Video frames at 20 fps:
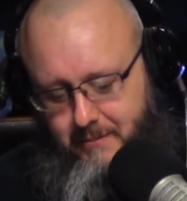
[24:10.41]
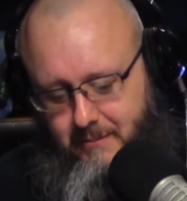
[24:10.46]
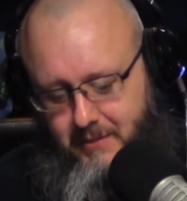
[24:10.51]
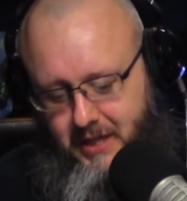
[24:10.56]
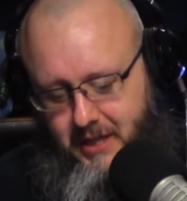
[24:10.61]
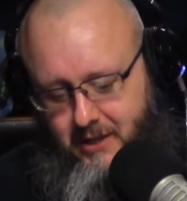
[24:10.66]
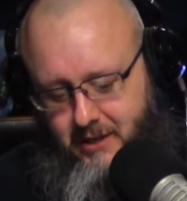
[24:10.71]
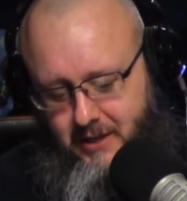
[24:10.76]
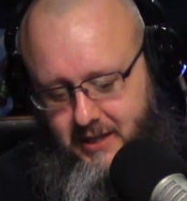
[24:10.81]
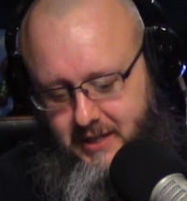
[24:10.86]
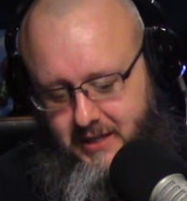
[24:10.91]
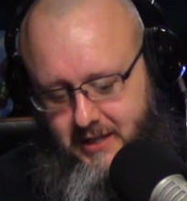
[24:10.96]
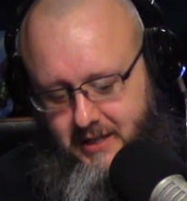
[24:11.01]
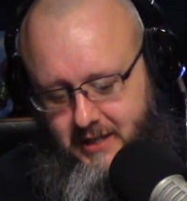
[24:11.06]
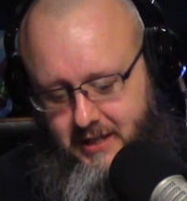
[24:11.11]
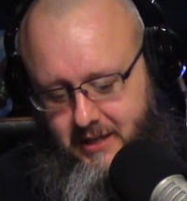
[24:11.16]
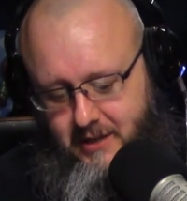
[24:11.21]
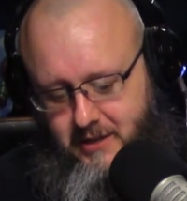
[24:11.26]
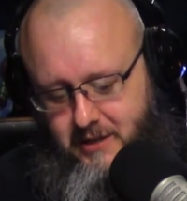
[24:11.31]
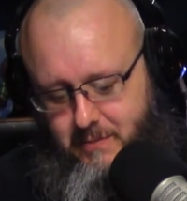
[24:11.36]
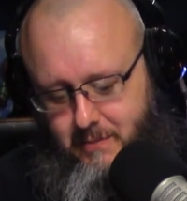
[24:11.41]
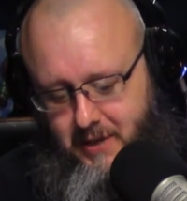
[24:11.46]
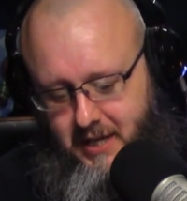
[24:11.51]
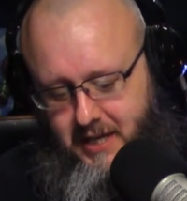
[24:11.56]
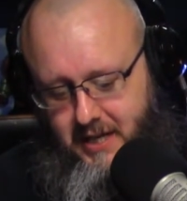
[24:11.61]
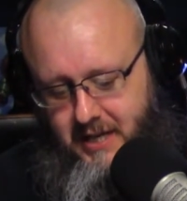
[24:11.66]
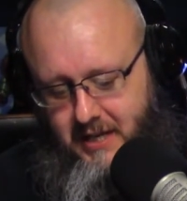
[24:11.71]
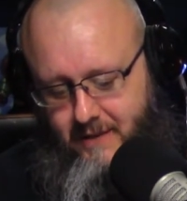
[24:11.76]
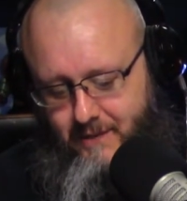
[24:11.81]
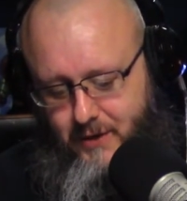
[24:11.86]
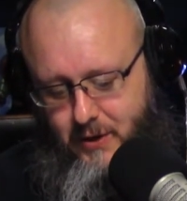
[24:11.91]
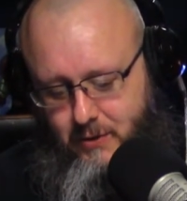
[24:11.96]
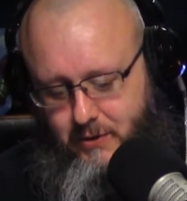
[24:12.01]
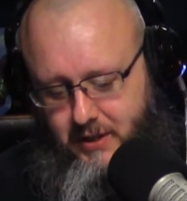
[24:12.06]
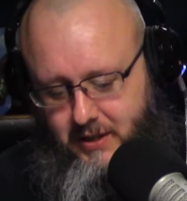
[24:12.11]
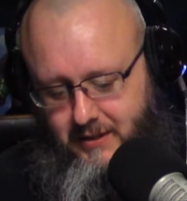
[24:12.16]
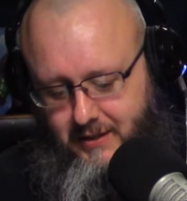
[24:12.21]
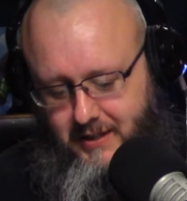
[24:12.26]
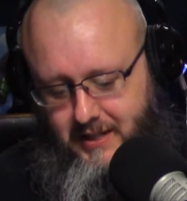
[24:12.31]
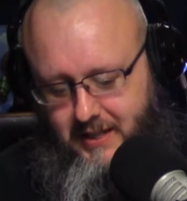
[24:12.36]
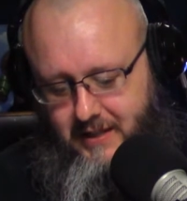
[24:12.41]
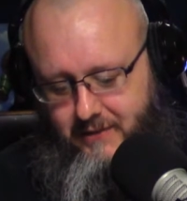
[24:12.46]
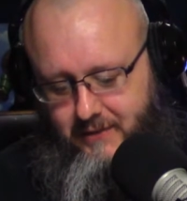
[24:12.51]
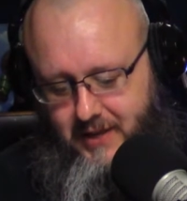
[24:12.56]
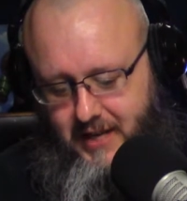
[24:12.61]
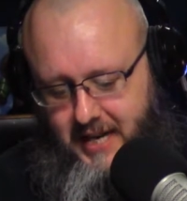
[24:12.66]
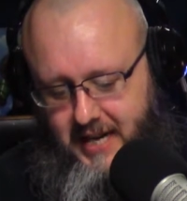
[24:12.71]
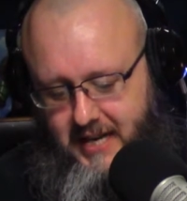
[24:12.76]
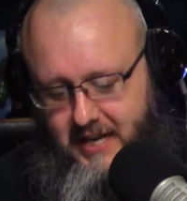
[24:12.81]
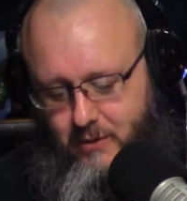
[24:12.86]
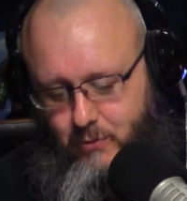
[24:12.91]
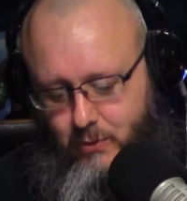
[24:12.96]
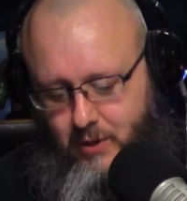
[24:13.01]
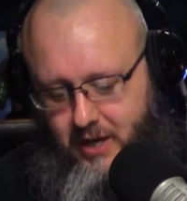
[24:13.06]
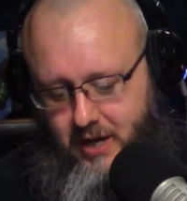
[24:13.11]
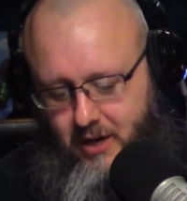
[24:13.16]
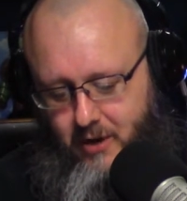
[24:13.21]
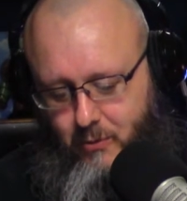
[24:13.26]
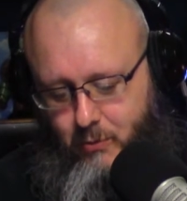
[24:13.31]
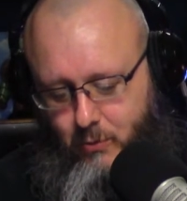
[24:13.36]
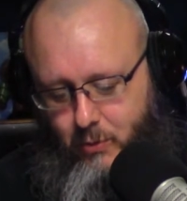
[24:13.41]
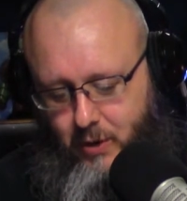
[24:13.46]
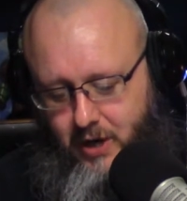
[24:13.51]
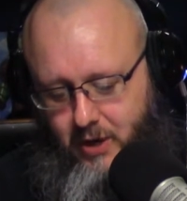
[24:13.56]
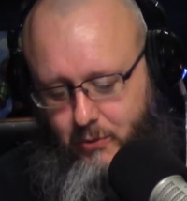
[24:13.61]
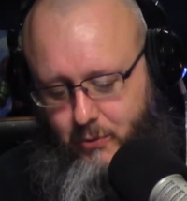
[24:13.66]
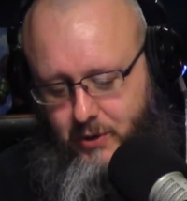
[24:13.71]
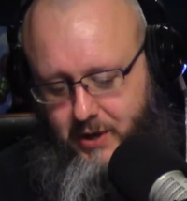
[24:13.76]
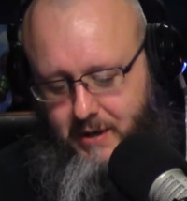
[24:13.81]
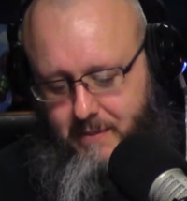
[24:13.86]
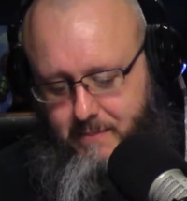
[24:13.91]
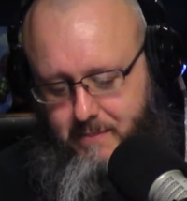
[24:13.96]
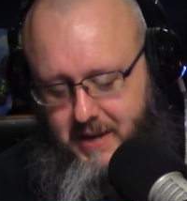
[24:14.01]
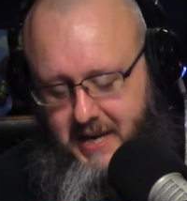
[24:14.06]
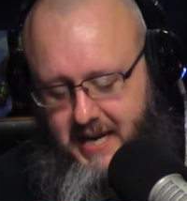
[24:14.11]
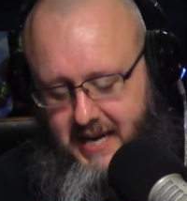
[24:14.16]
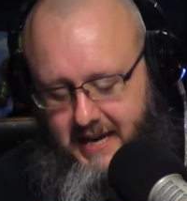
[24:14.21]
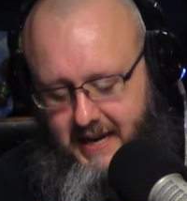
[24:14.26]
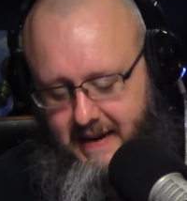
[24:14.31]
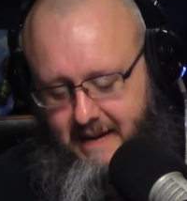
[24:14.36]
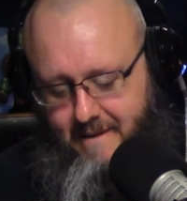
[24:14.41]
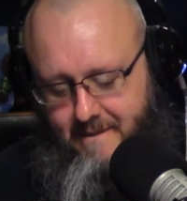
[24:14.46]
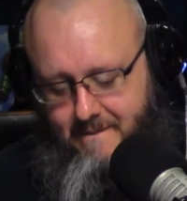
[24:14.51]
Here's mine. If you could live anywhere, where would it be?